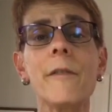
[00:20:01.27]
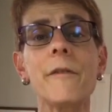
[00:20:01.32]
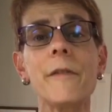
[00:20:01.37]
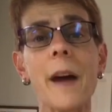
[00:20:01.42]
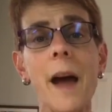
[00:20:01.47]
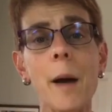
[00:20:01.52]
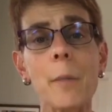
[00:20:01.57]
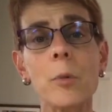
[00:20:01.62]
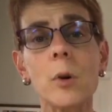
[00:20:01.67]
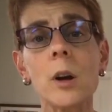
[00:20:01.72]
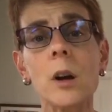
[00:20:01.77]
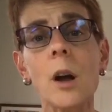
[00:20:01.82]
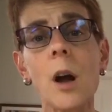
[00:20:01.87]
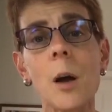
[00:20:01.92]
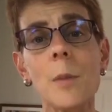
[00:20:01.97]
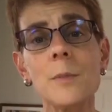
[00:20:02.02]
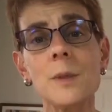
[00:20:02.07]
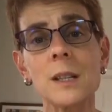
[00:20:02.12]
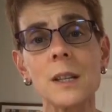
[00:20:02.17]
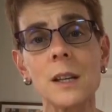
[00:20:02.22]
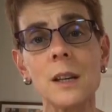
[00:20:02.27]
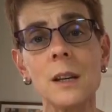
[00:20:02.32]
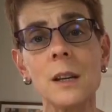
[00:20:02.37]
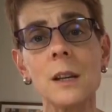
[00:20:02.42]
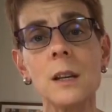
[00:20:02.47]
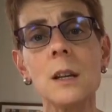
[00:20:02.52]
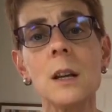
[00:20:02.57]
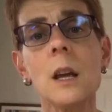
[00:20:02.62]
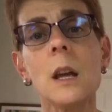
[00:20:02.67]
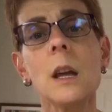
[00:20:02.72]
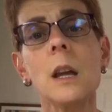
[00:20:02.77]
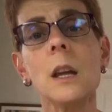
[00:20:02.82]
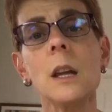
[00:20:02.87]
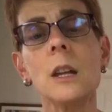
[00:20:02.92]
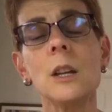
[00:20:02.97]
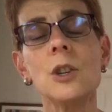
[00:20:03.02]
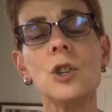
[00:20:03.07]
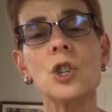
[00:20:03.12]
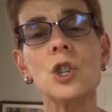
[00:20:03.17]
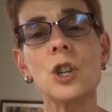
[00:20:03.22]
the fabric comes in
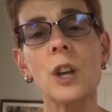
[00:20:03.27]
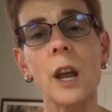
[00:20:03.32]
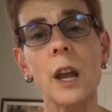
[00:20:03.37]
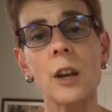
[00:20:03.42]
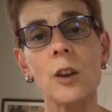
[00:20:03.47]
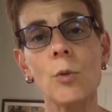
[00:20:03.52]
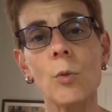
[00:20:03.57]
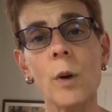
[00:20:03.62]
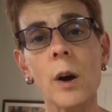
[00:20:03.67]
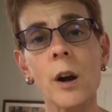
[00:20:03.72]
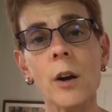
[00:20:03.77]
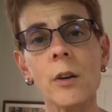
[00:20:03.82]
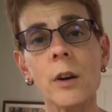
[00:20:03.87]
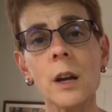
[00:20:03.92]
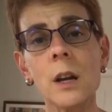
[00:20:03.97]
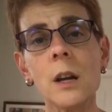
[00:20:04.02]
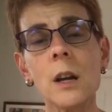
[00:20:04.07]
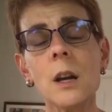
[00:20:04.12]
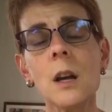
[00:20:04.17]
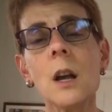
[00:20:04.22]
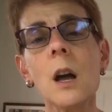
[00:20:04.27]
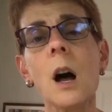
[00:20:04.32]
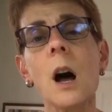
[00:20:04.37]
January.